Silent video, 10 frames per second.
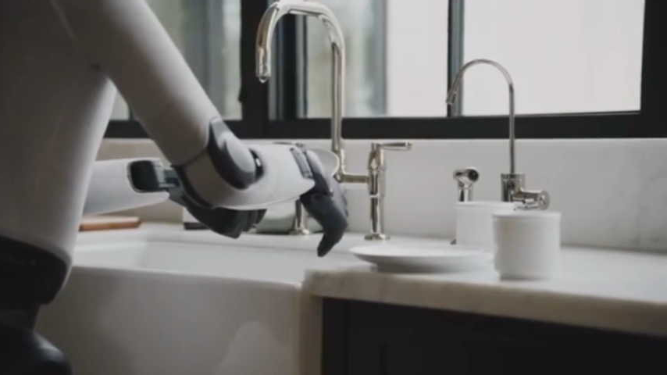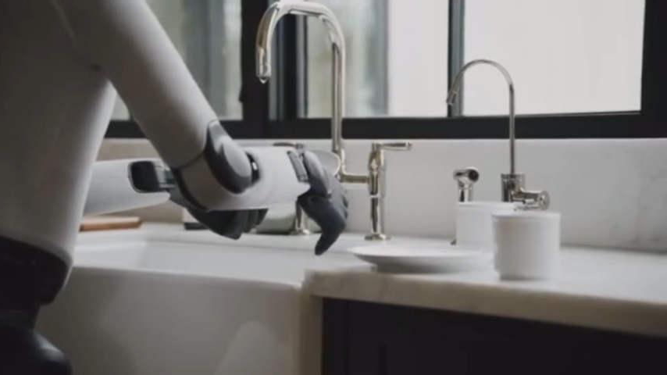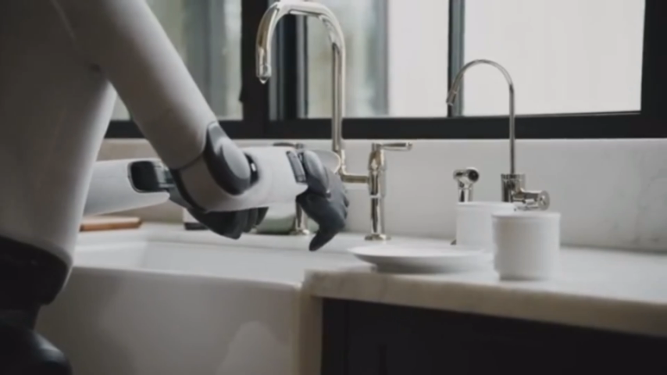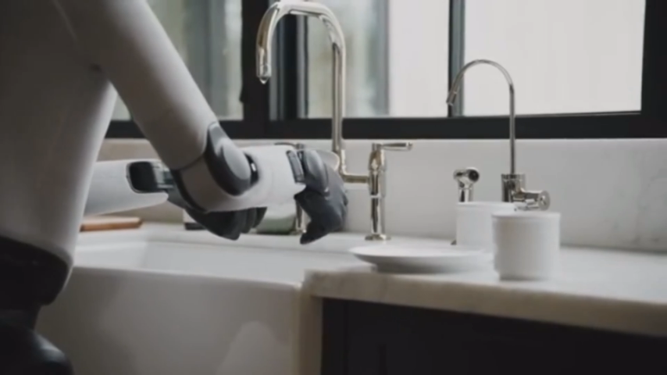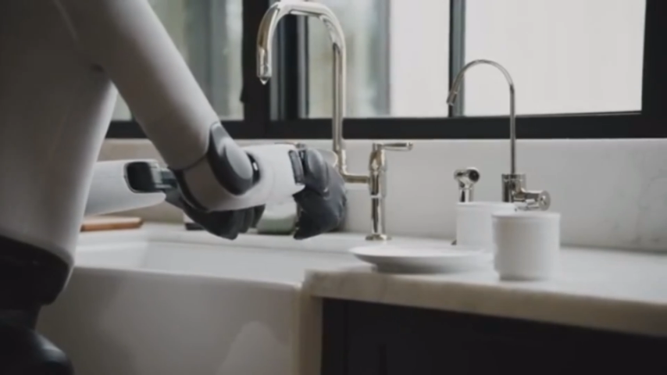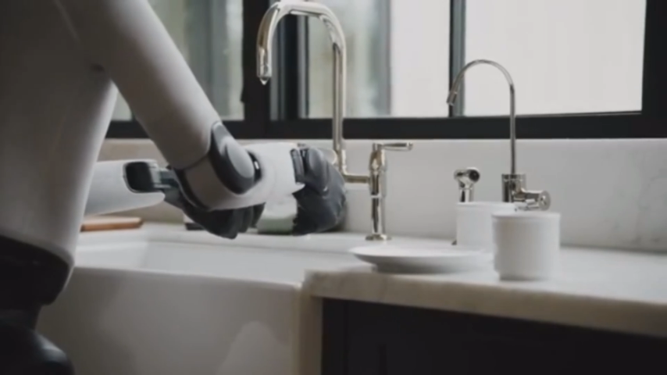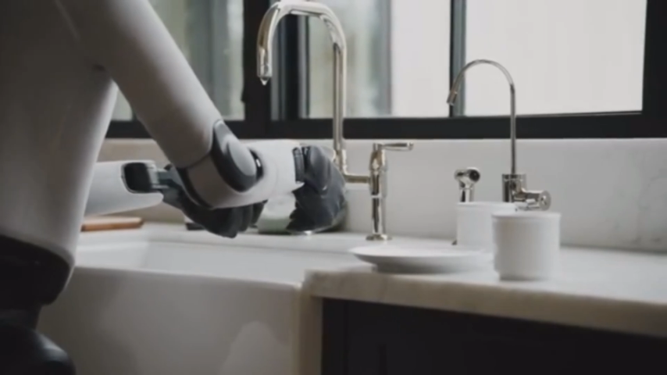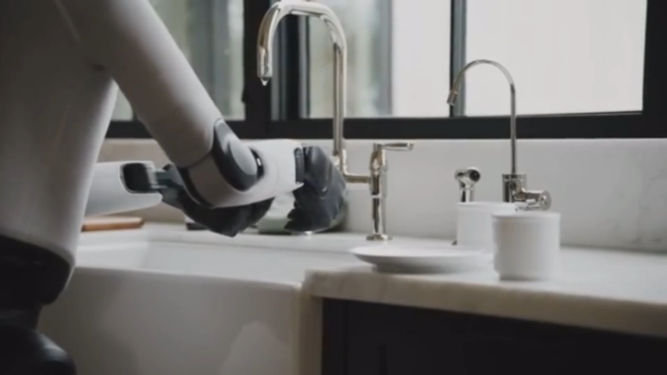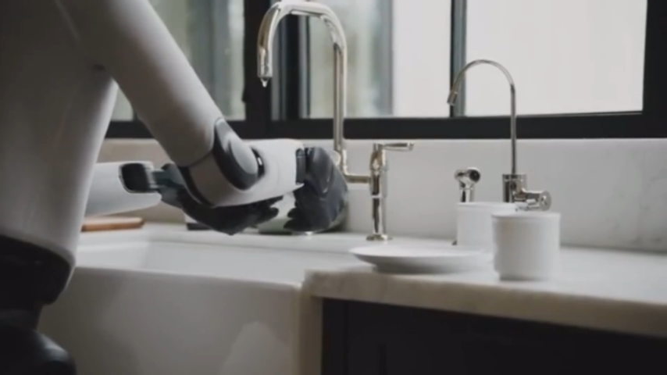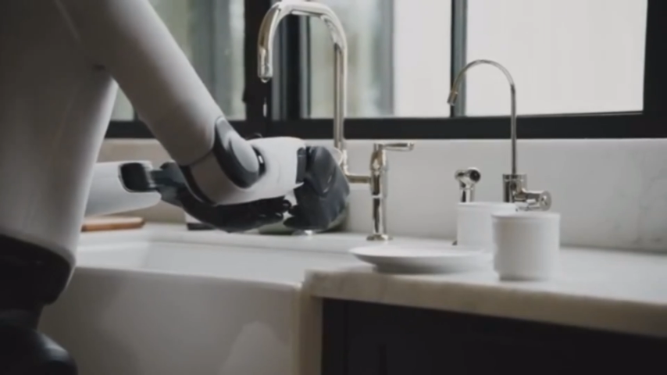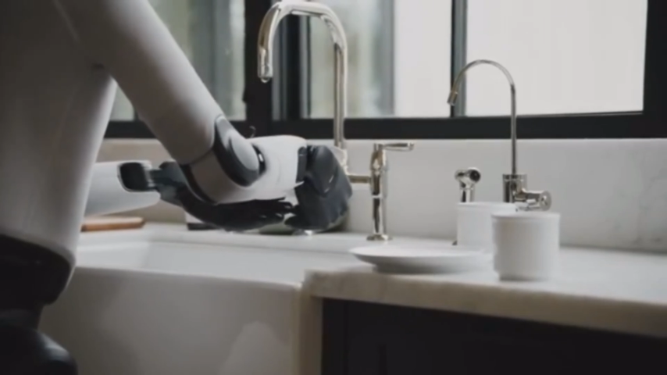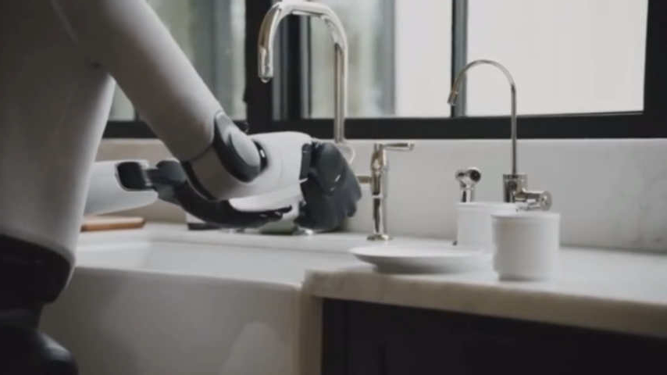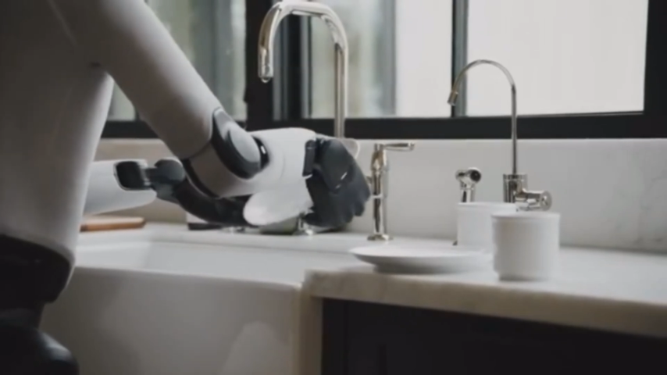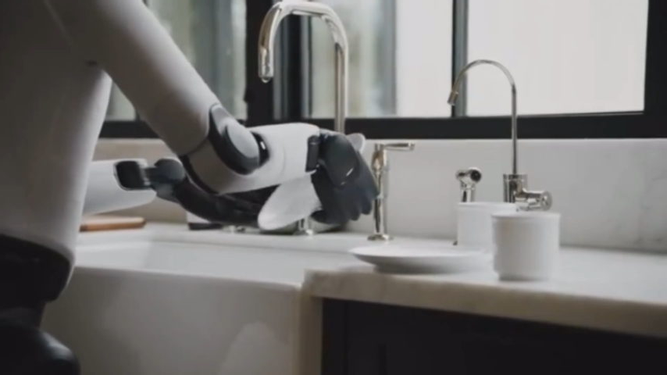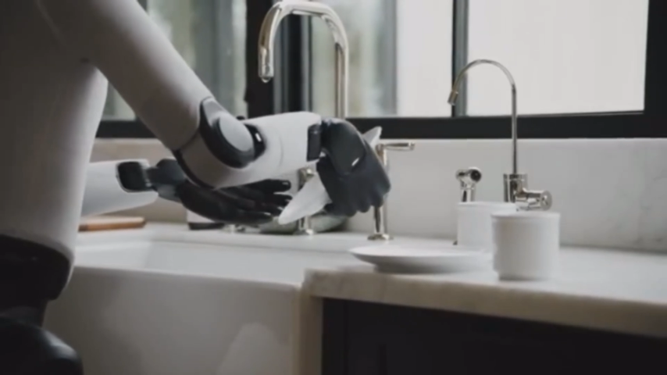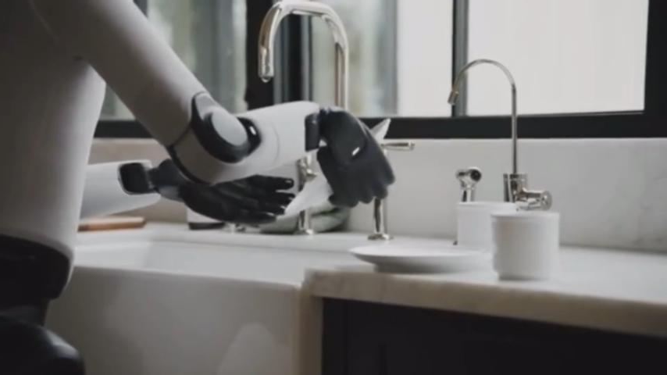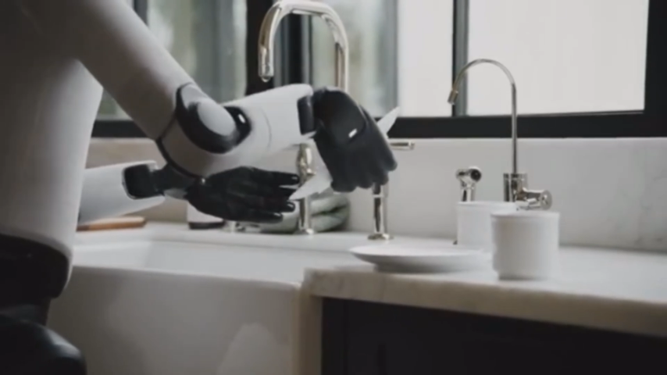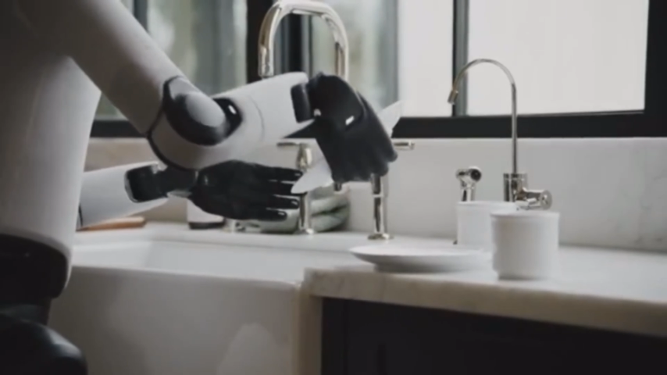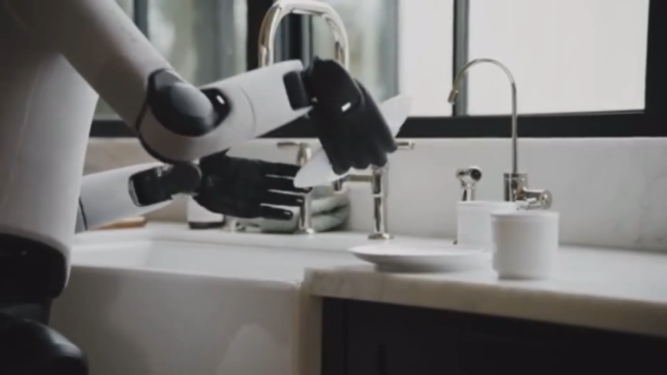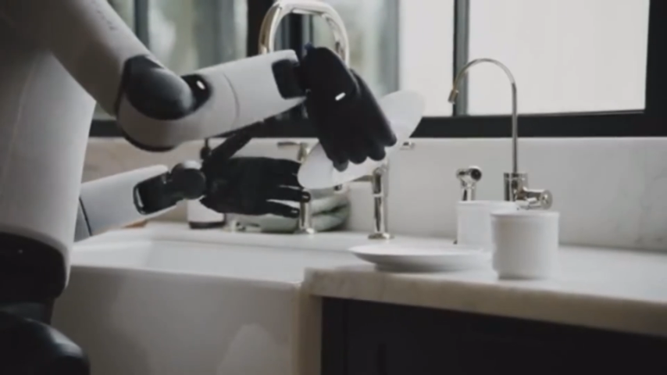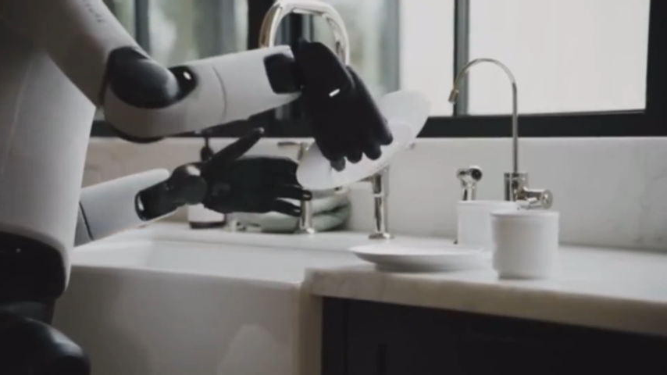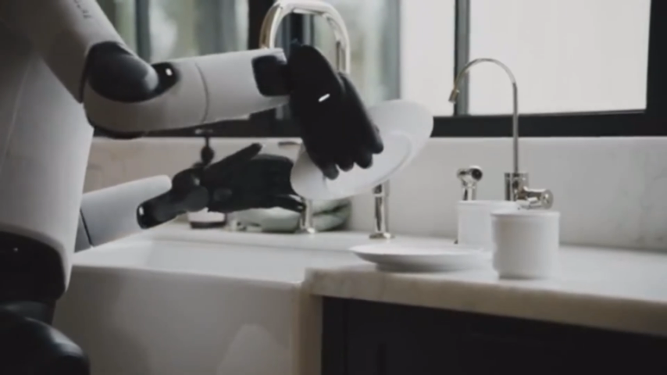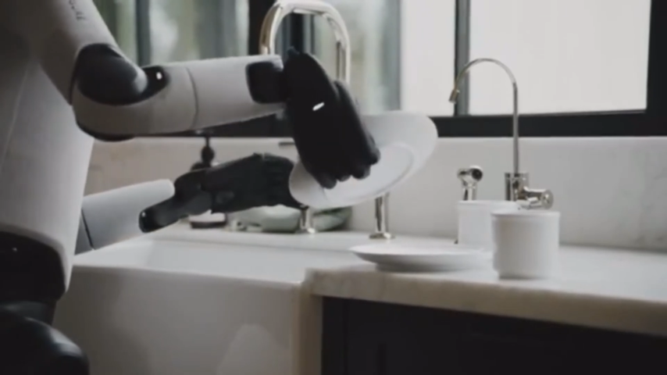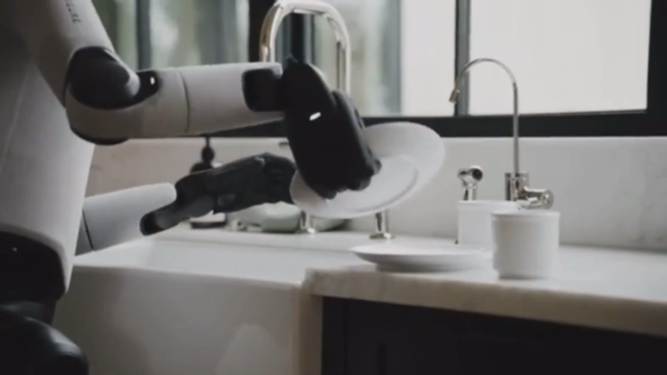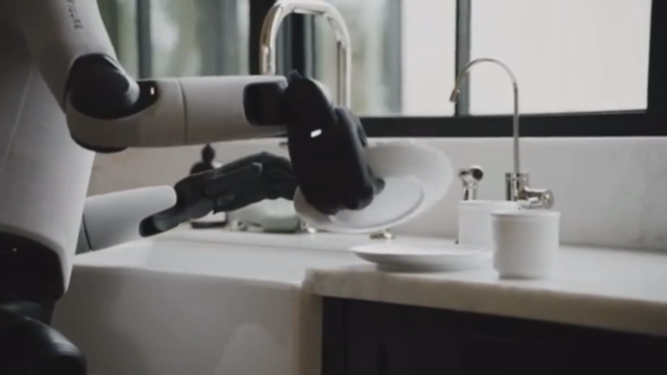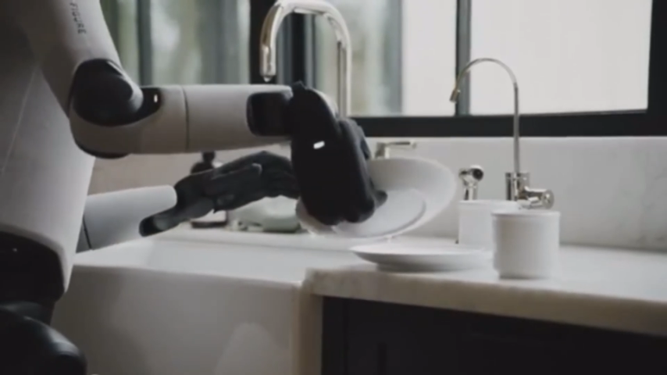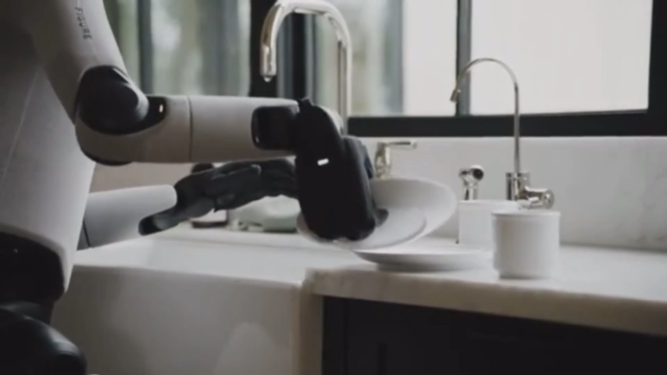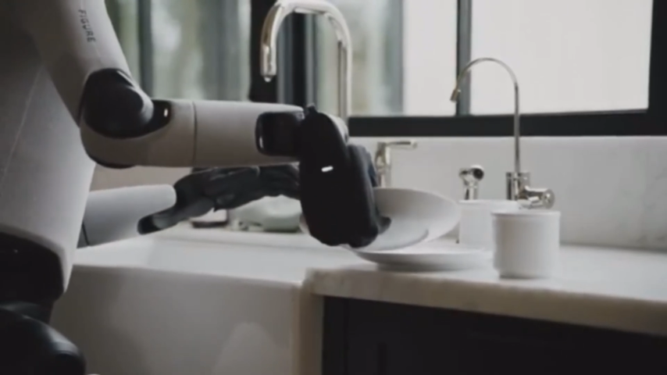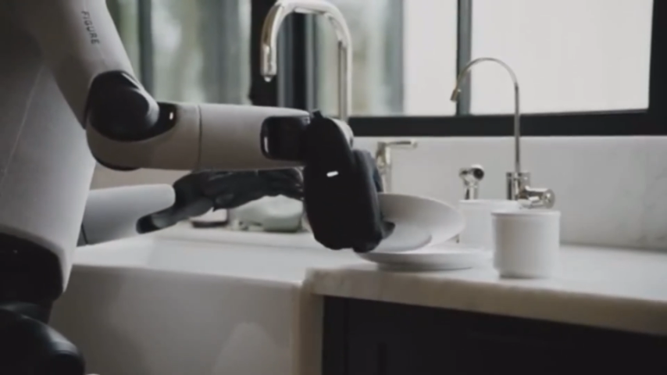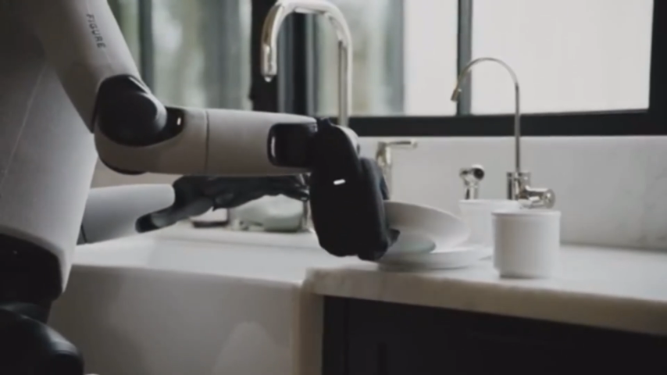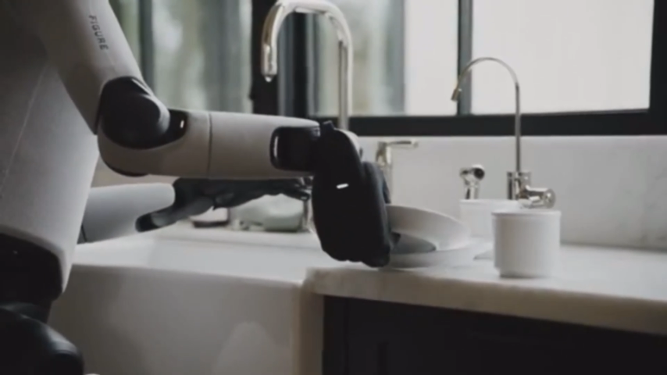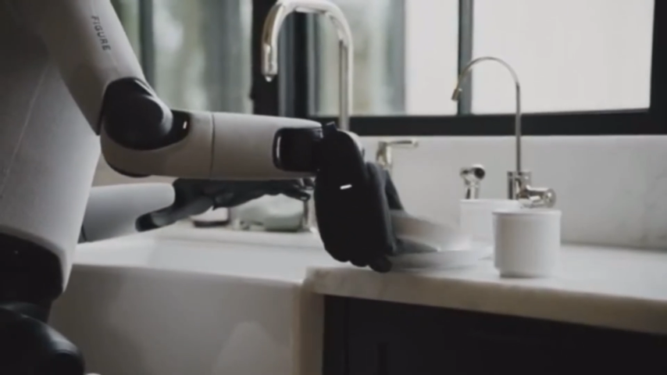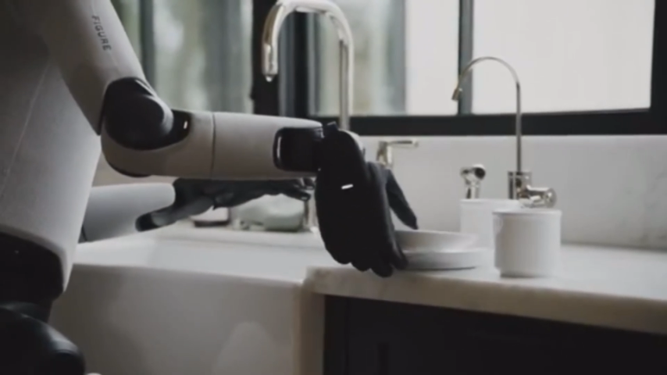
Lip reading: Nobody's mouth can be seen.